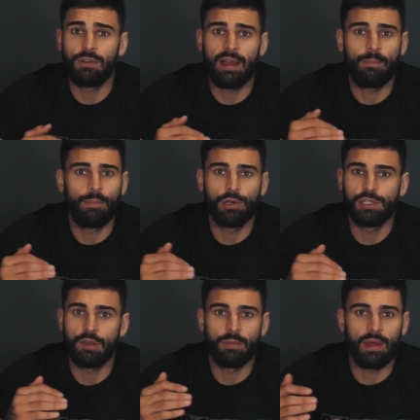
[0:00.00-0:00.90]
try and
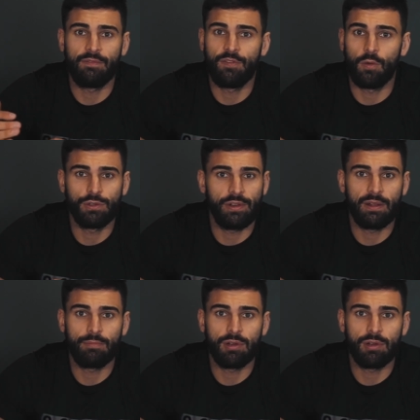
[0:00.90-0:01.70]
push some of them 4 training